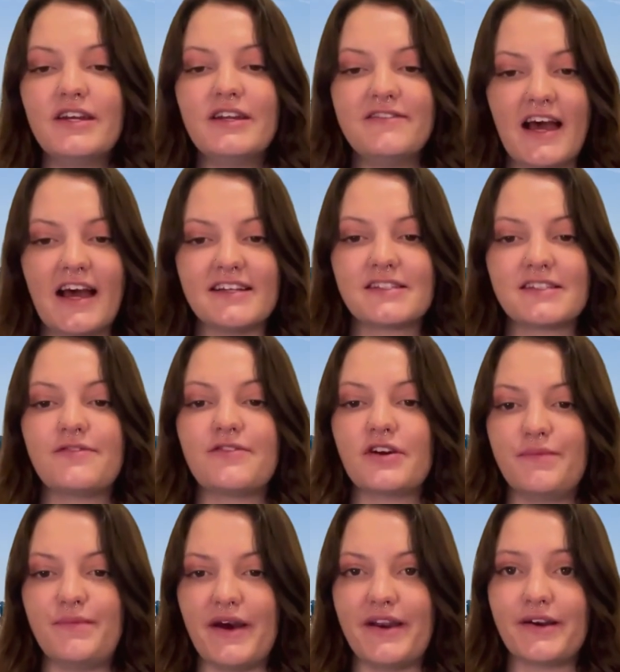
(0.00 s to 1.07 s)
have asked for a
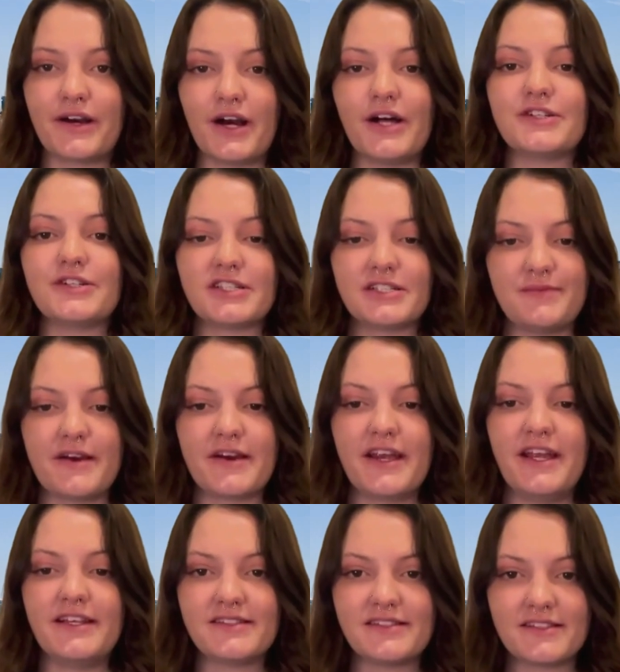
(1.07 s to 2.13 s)
better college
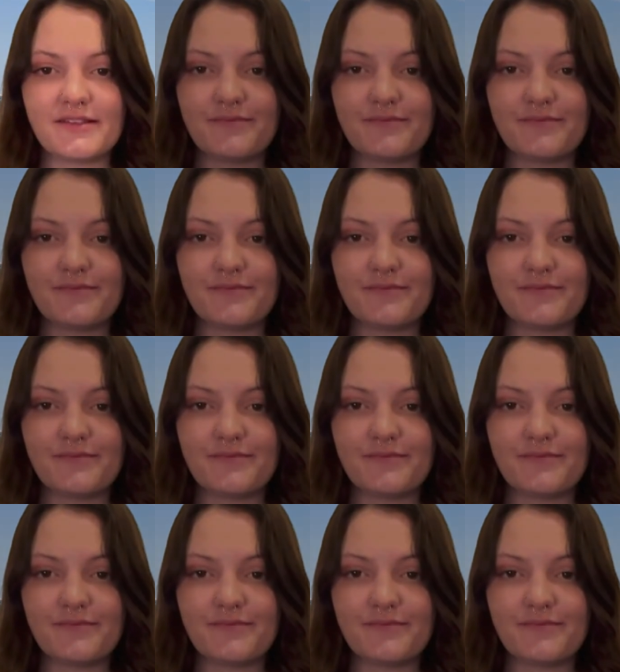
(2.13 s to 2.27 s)
experience.